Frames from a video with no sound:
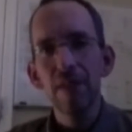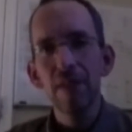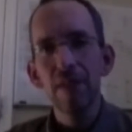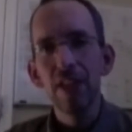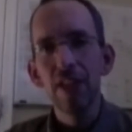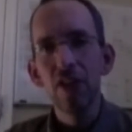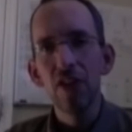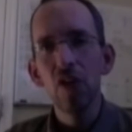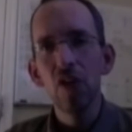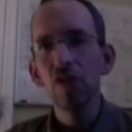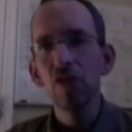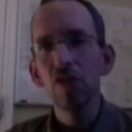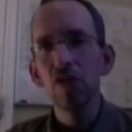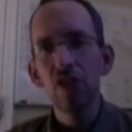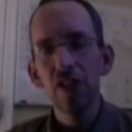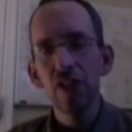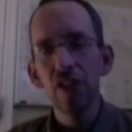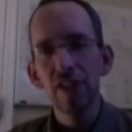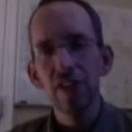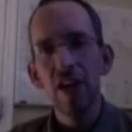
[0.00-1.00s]
There's
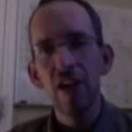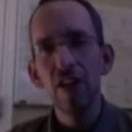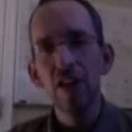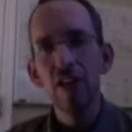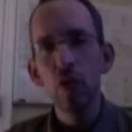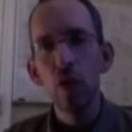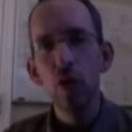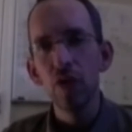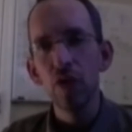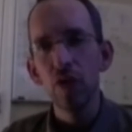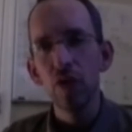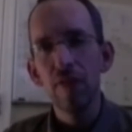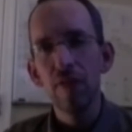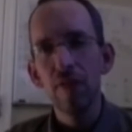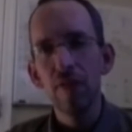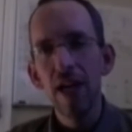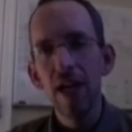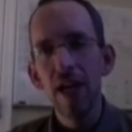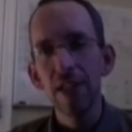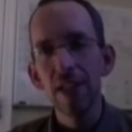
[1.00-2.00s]
just ongoing
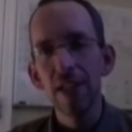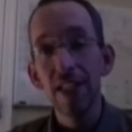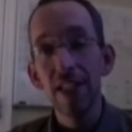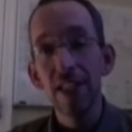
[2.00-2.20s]
refinement,